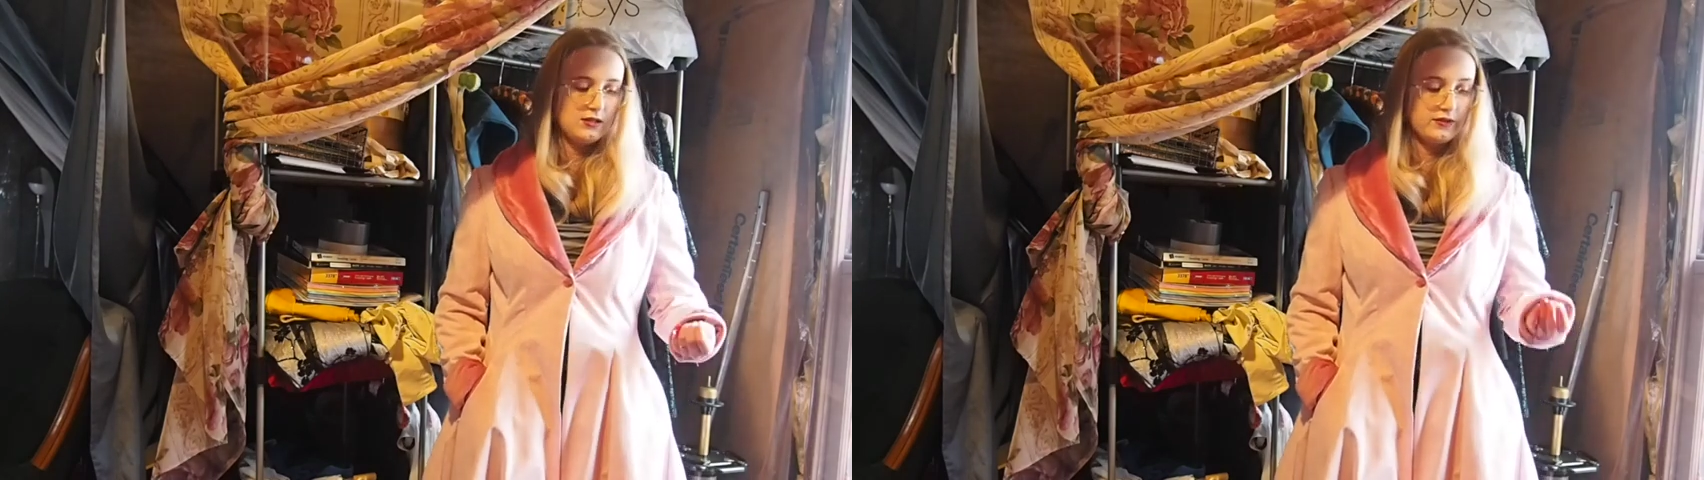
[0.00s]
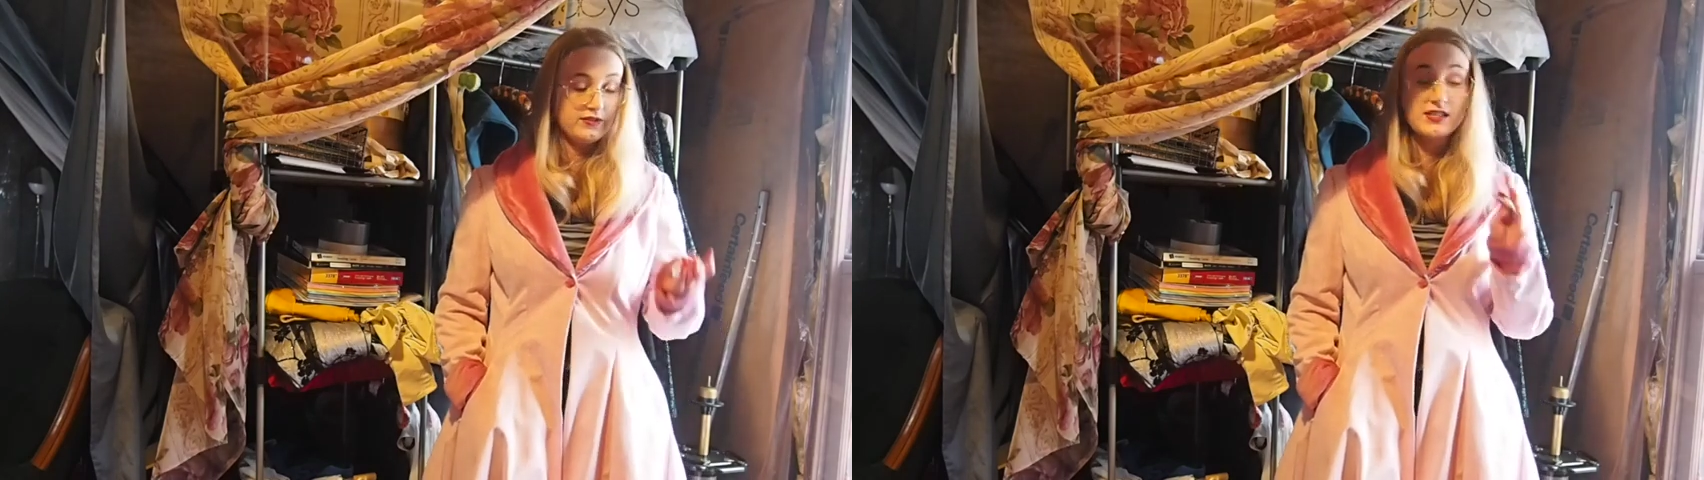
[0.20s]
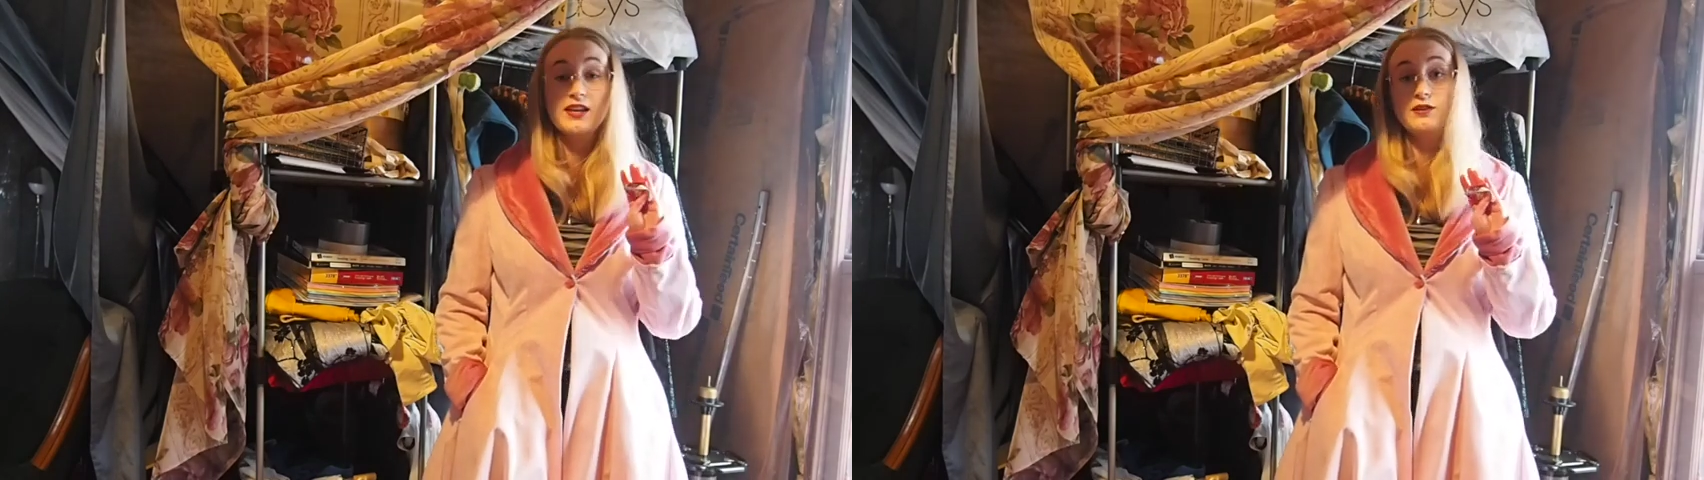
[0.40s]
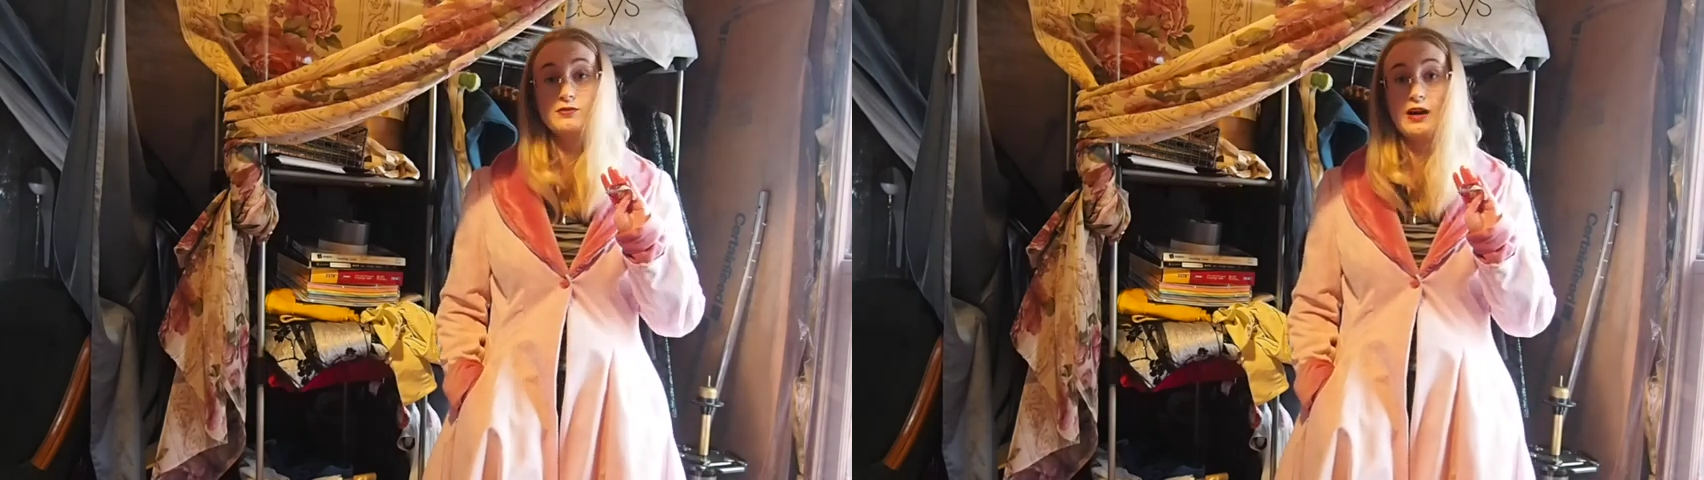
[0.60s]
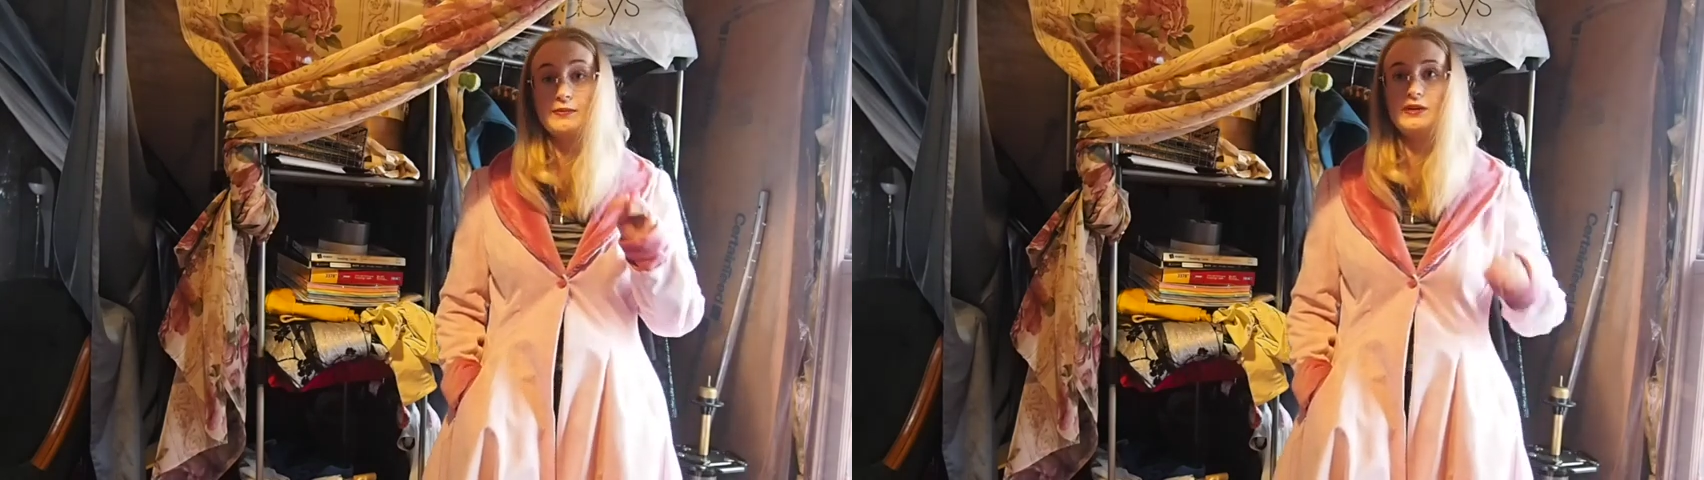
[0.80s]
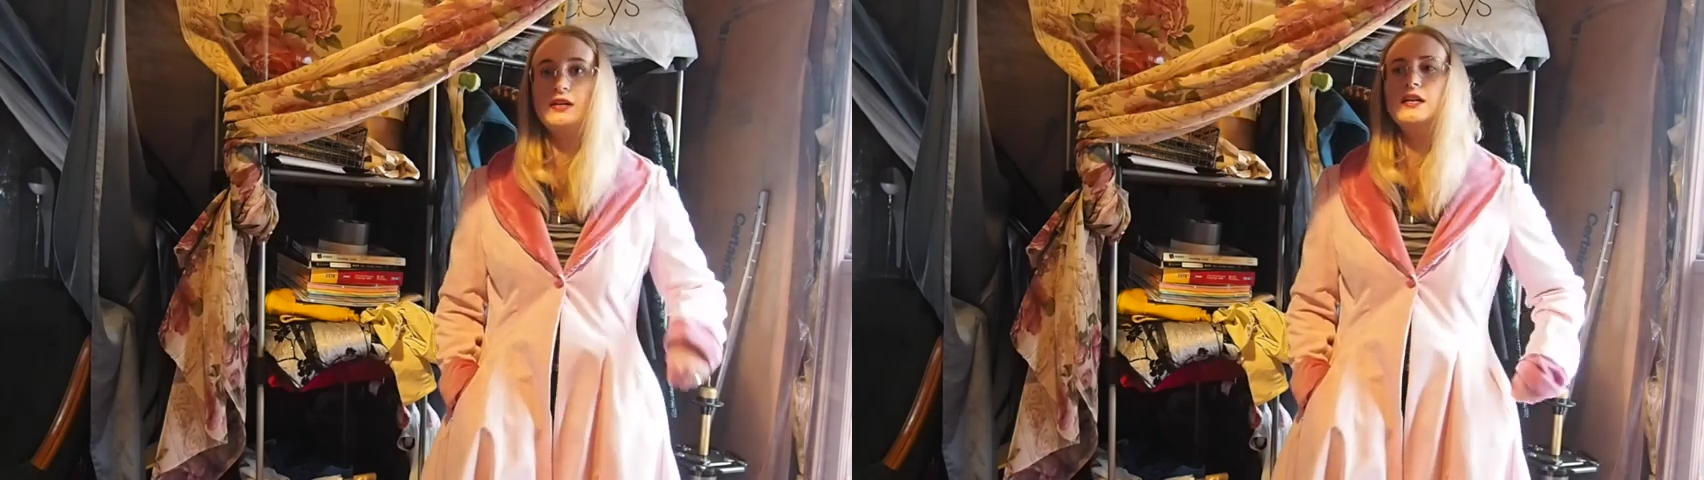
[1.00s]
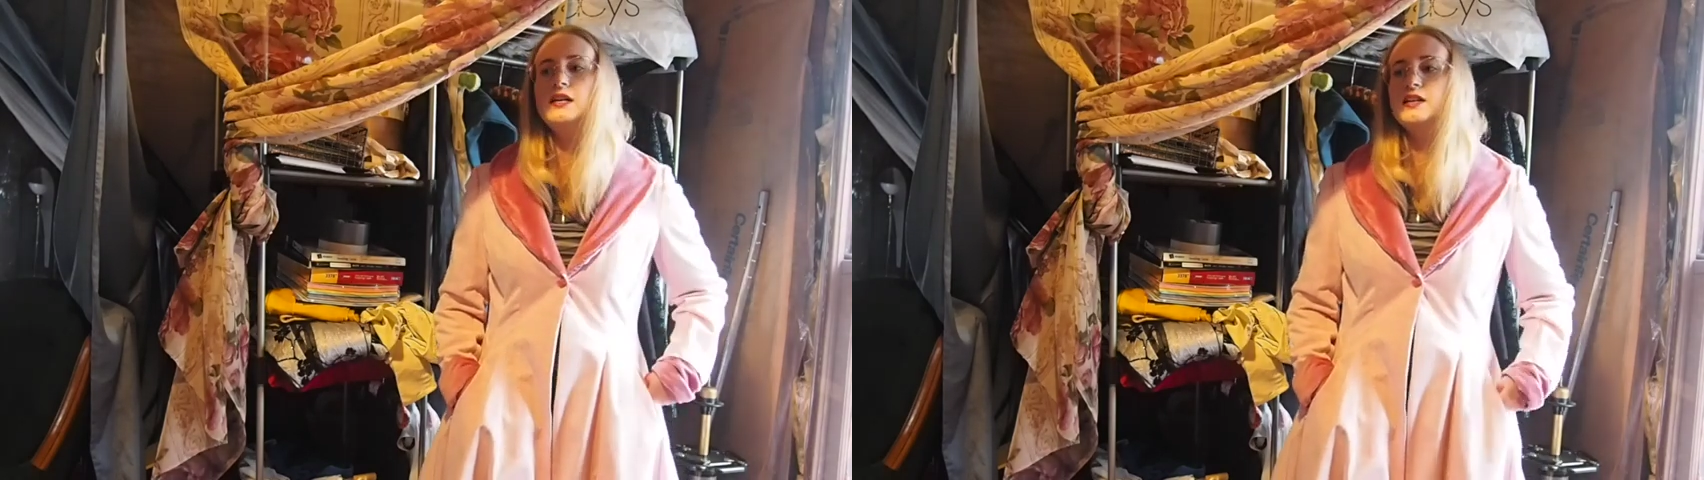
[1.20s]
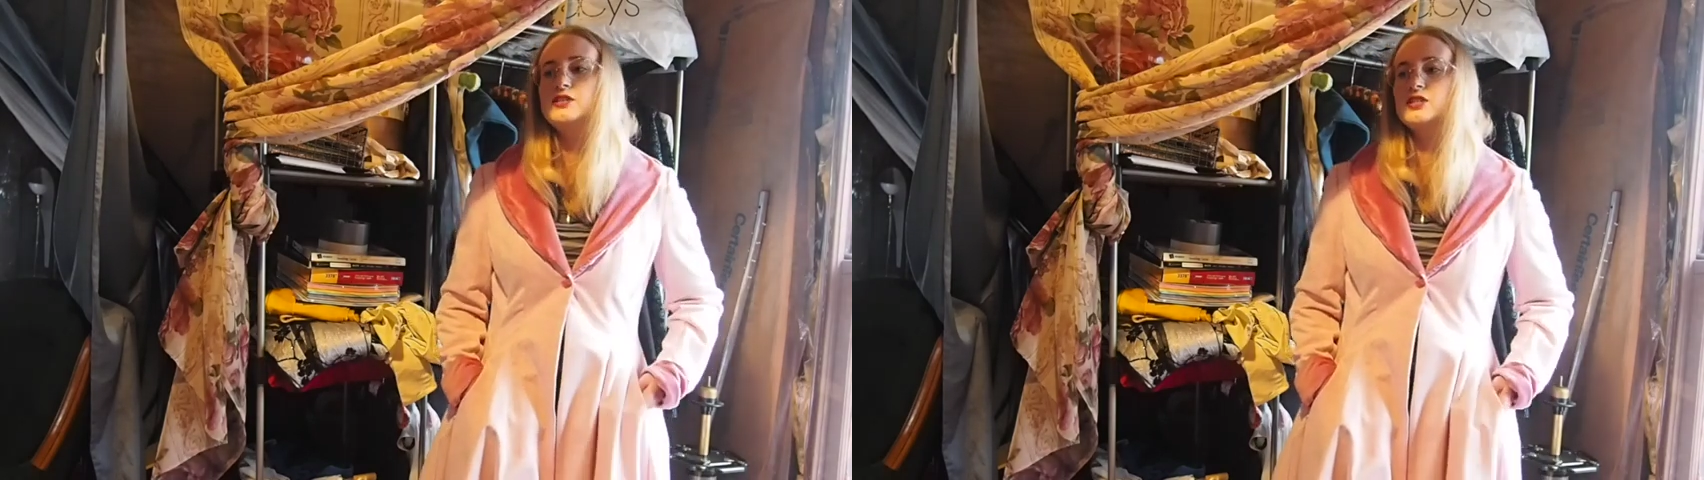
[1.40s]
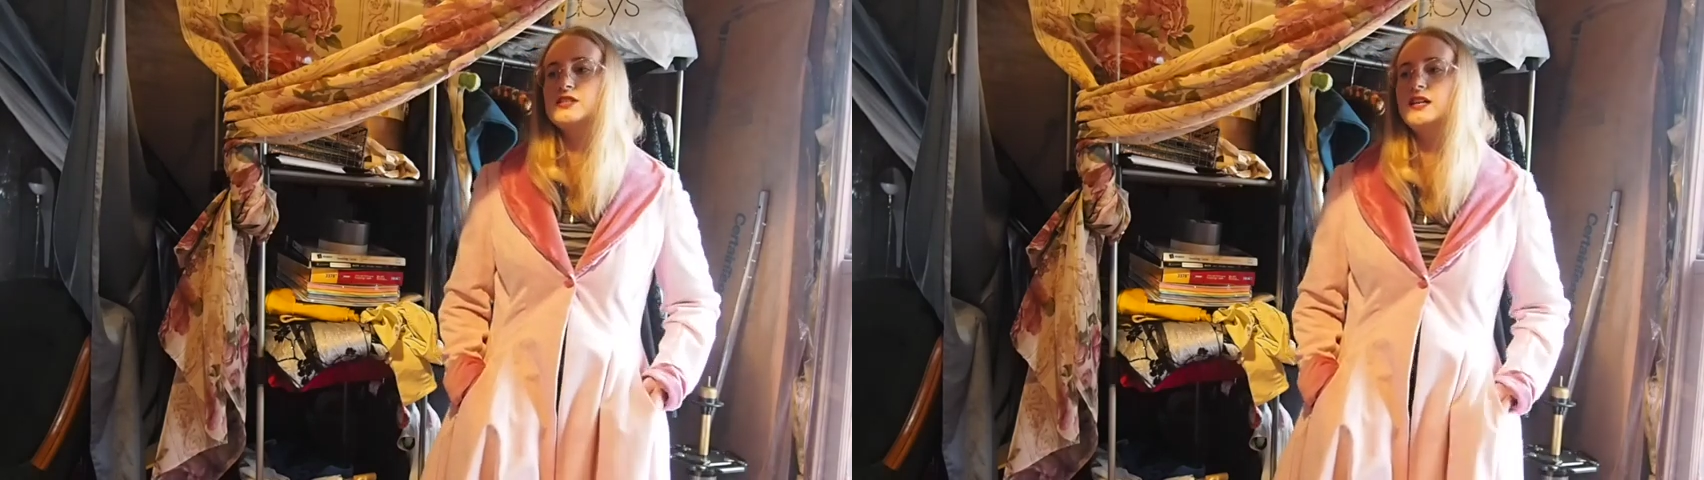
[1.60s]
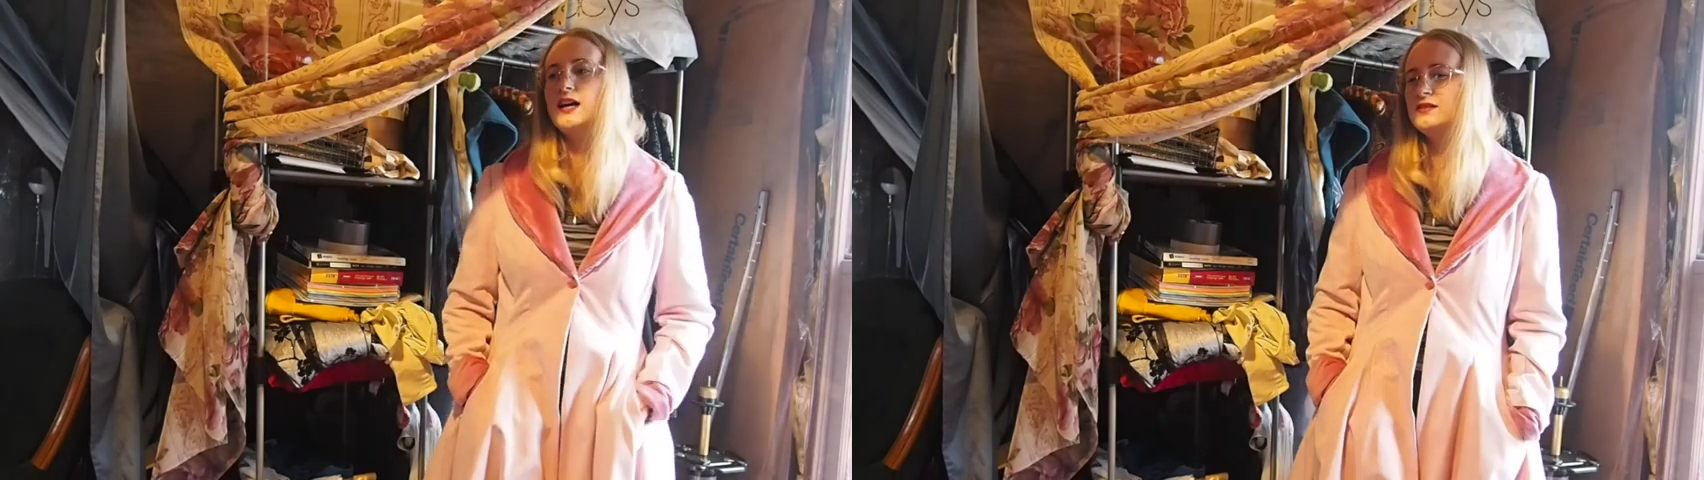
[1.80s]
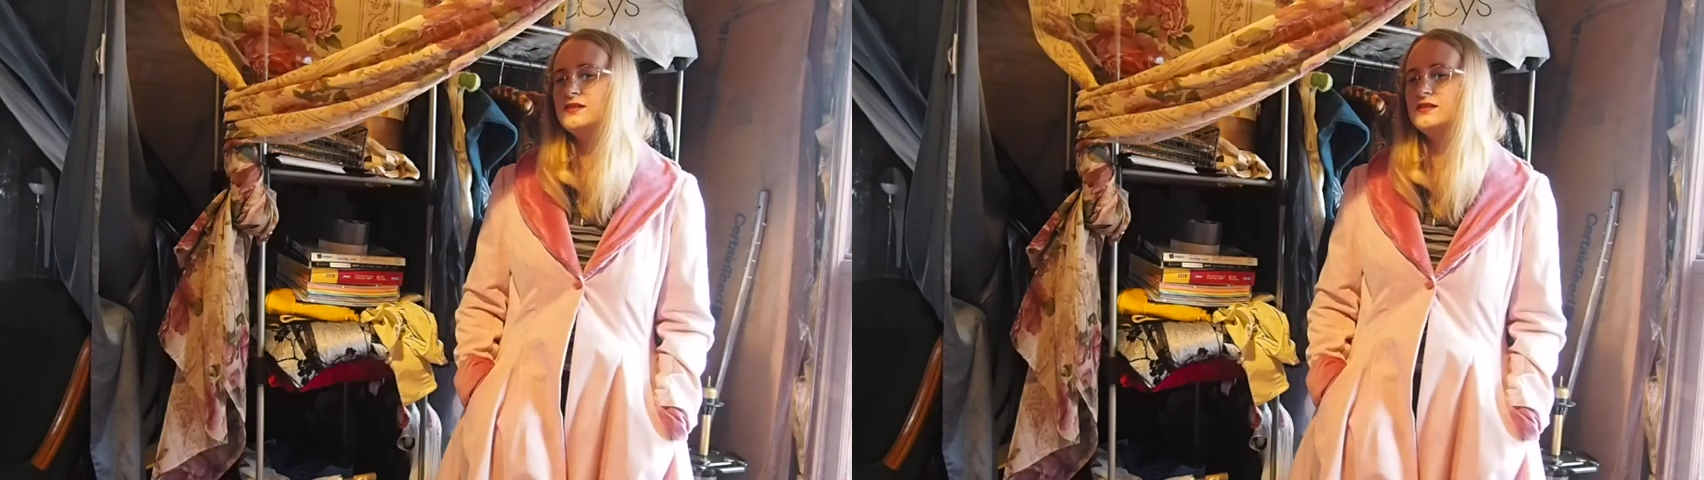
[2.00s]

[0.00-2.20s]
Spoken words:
Skittles wrapper. It's just not